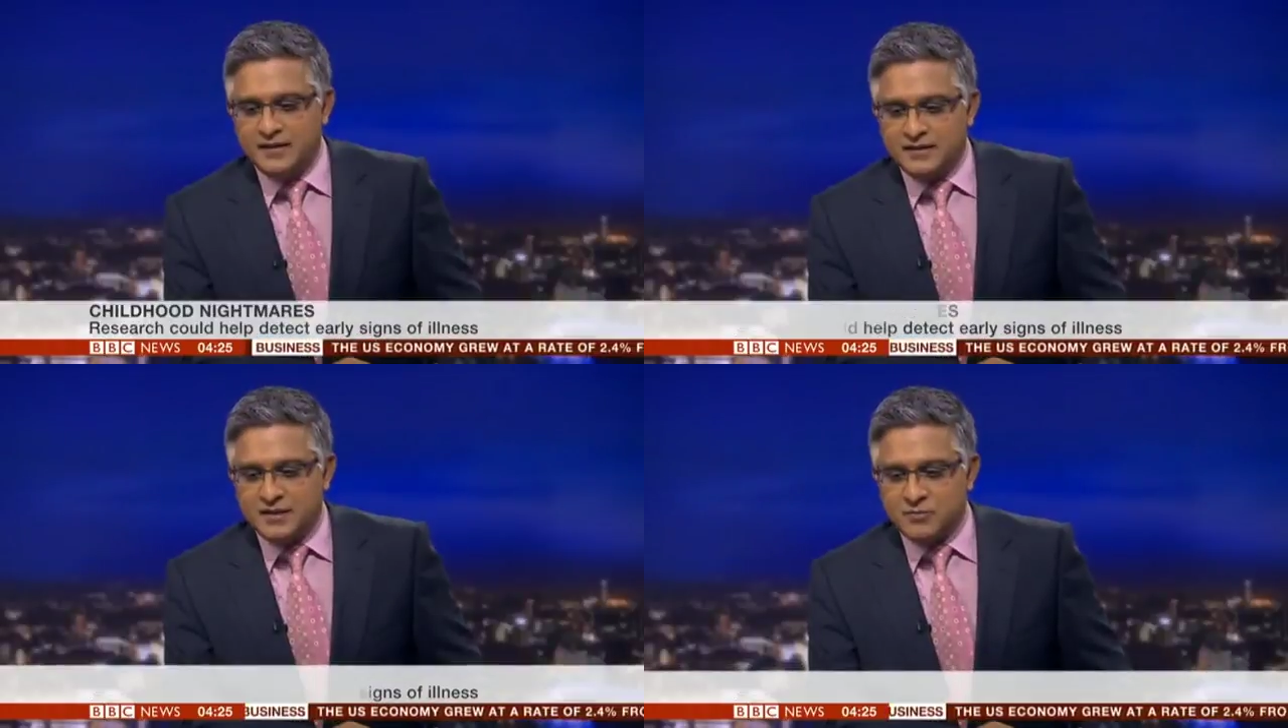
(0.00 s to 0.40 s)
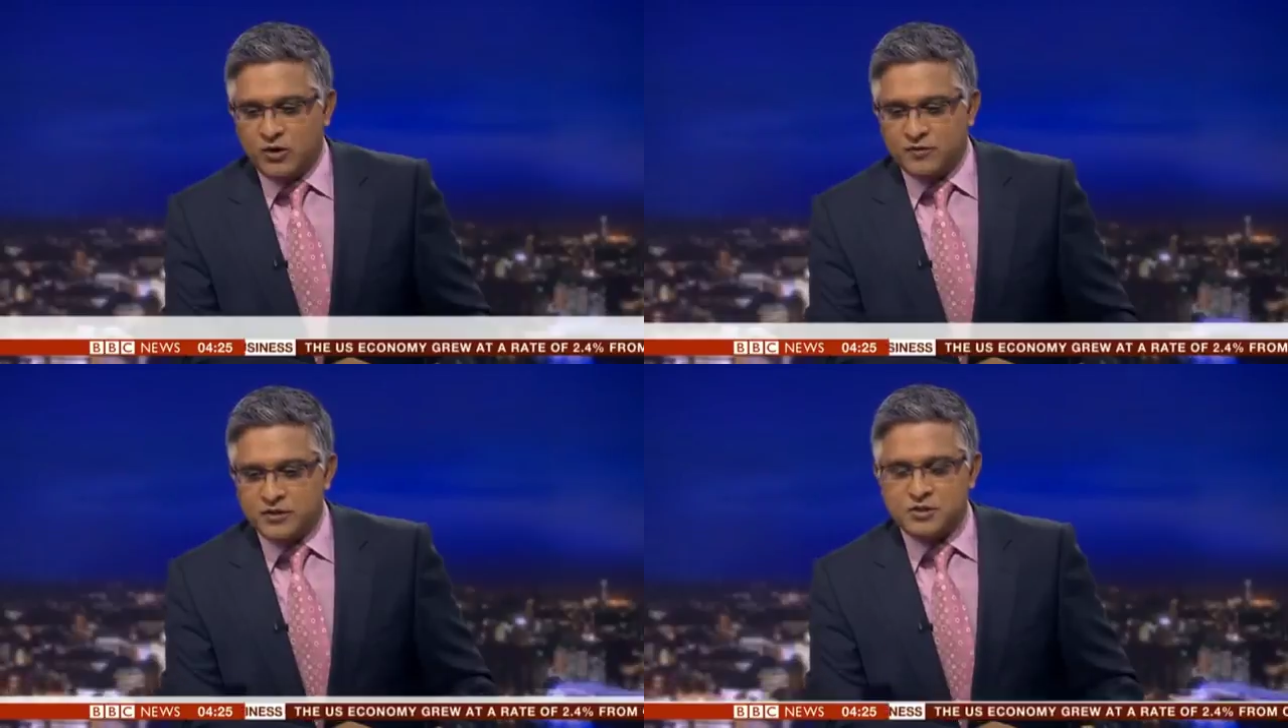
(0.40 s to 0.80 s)
There's more
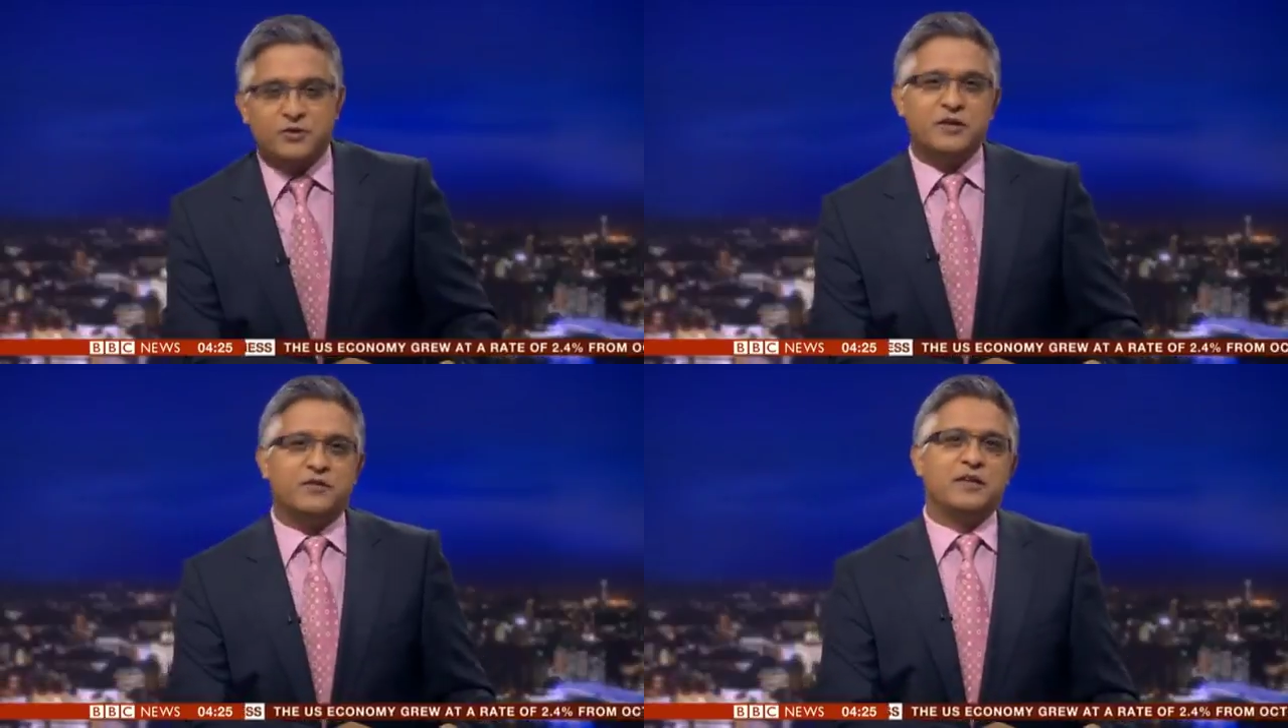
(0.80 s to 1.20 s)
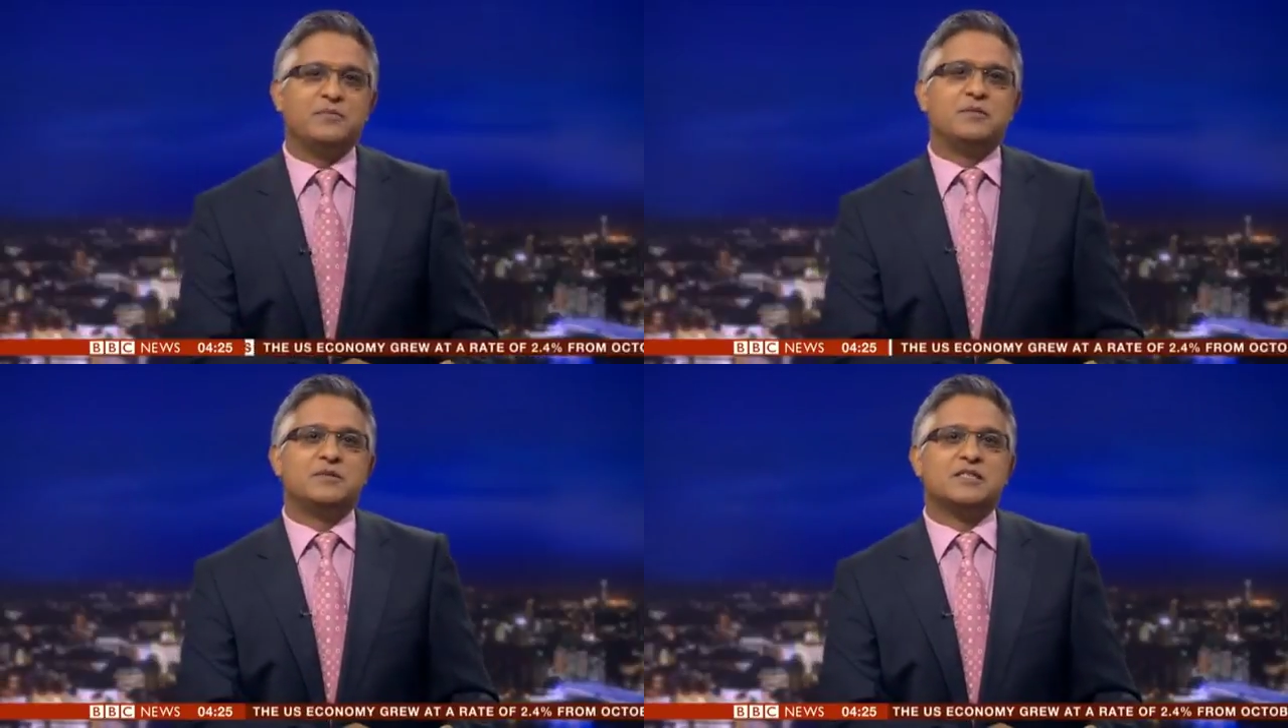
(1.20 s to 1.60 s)
on the story on the
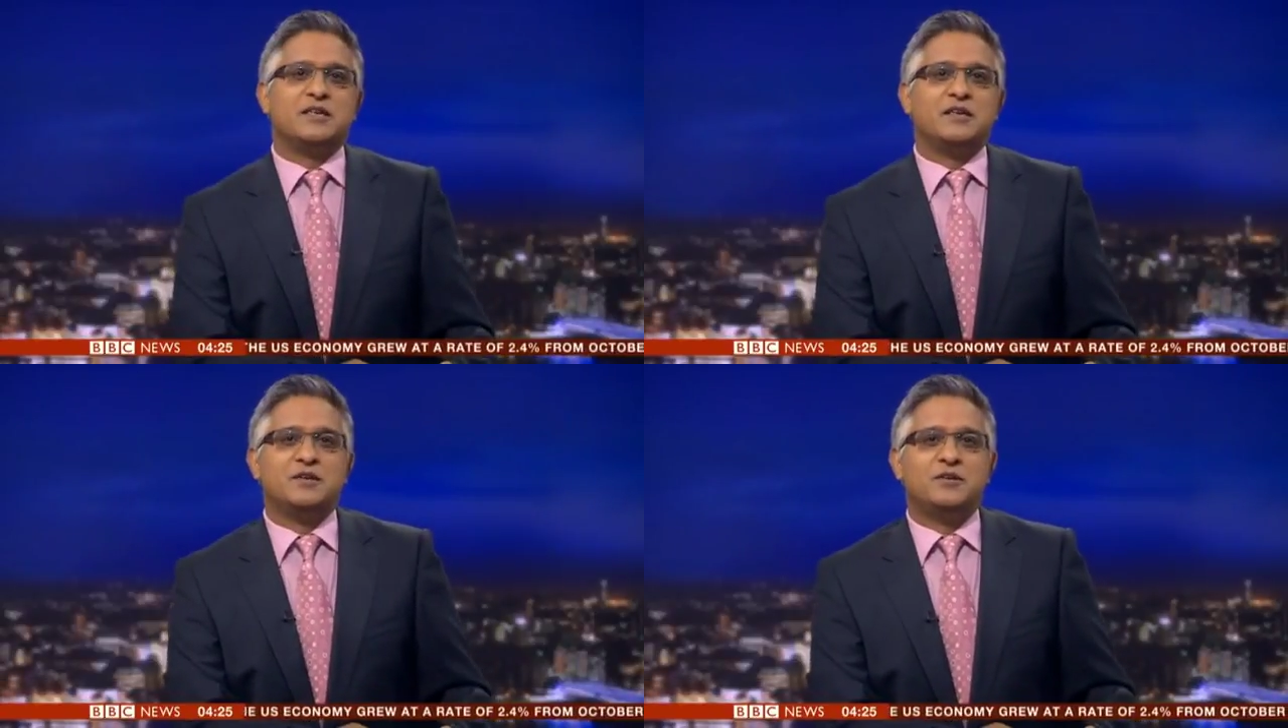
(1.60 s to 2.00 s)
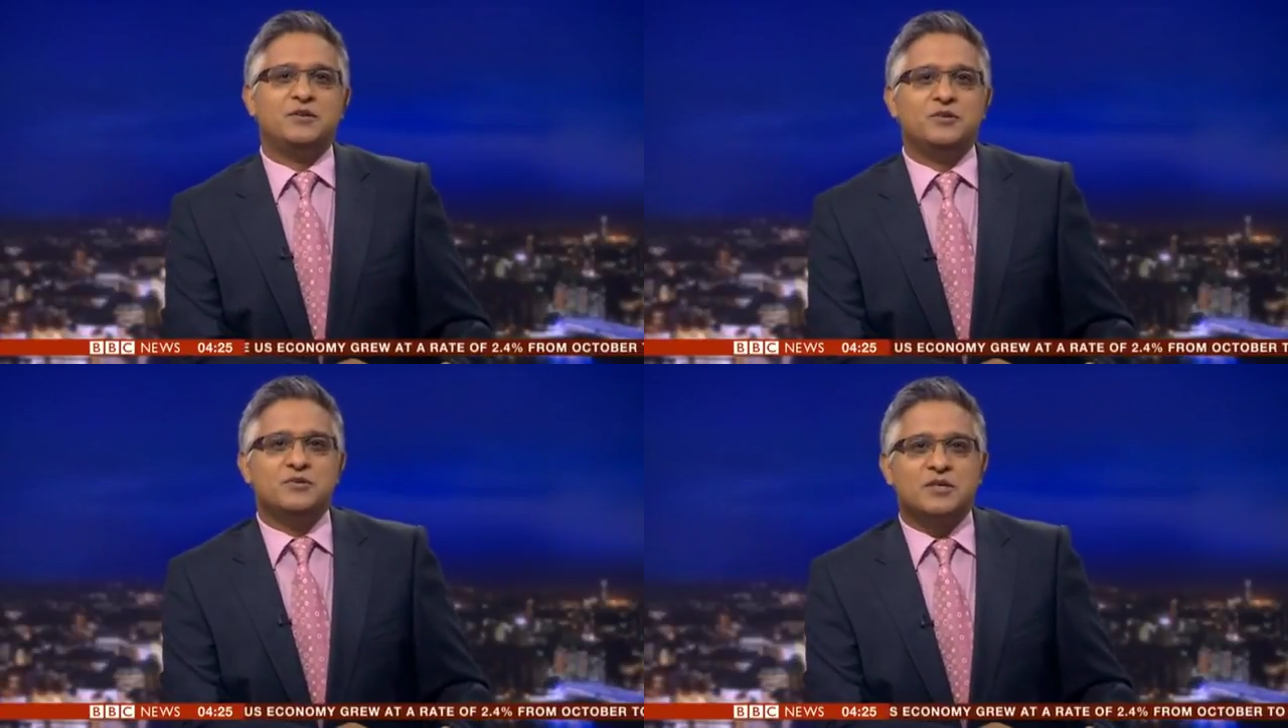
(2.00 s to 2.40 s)
BBC
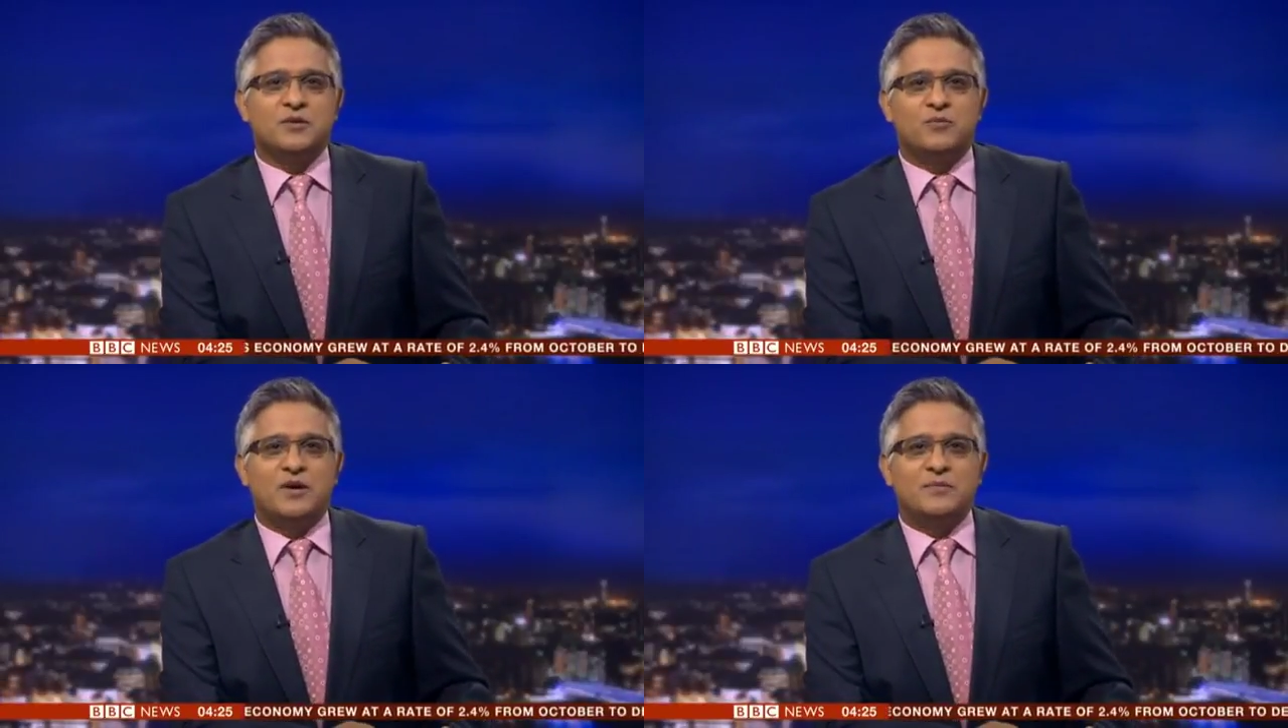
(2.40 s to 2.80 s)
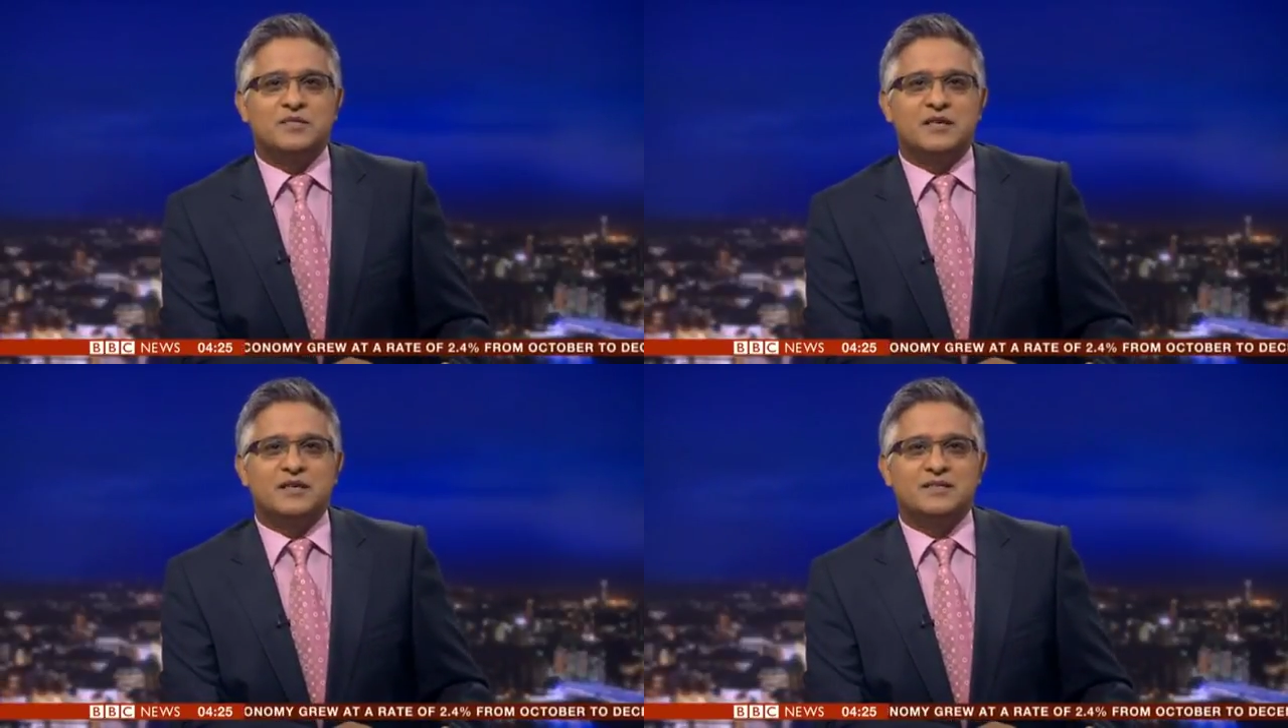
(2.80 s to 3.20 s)
News
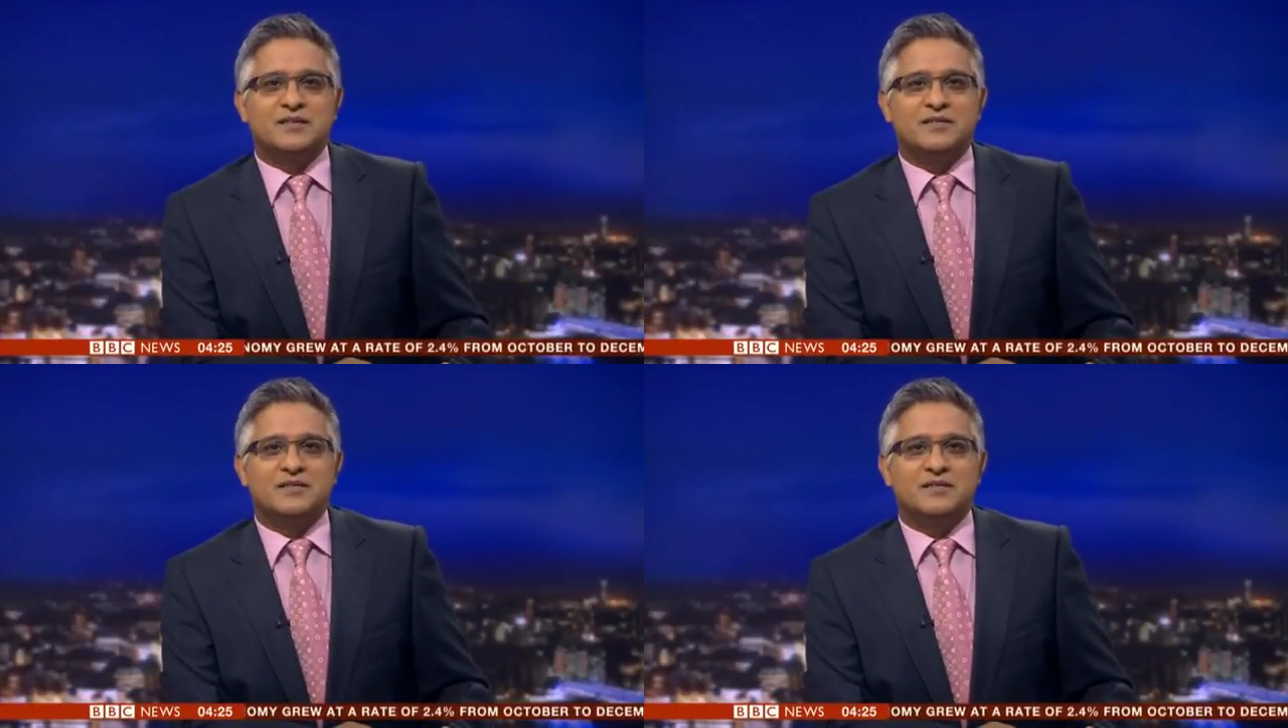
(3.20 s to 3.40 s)
website.